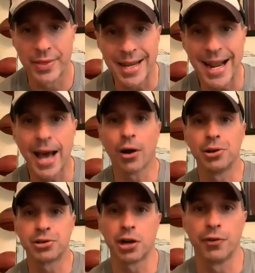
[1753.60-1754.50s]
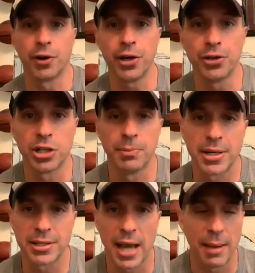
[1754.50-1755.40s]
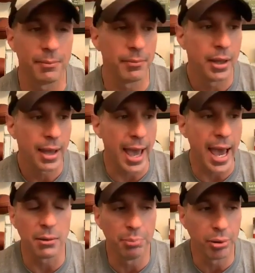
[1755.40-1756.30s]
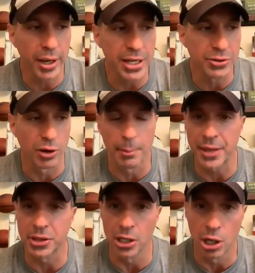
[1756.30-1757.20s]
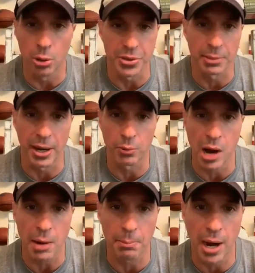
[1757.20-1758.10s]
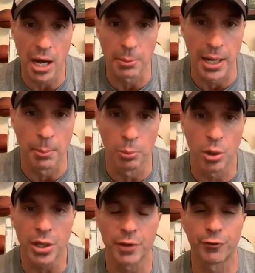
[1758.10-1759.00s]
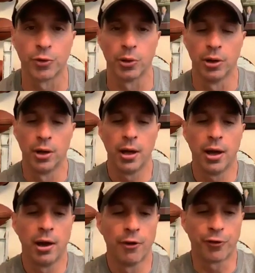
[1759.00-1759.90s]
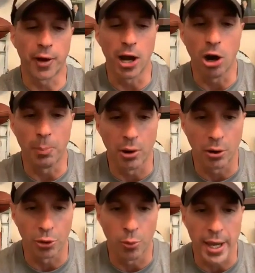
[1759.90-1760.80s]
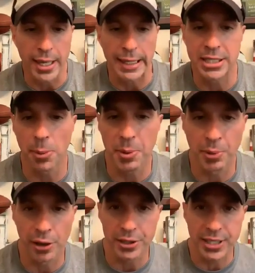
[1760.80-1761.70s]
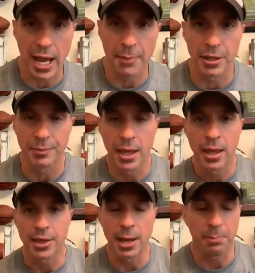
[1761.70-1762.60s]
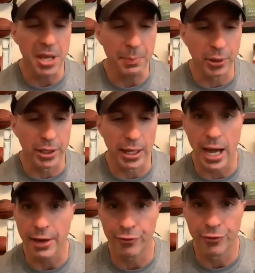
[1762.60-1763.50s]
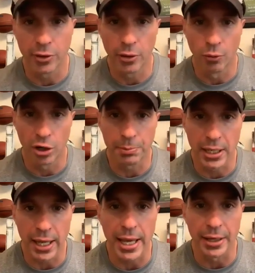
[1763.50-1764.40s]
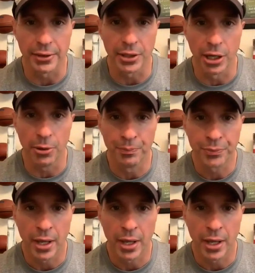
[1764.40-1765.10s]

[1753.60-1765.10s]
Then I learned servant leadership because I'm at a place where I'm at the lowest. I'm at rock bottom, and I'm looking for, for help along the way. And I tell people all the time that, that people in life want to be led, you know,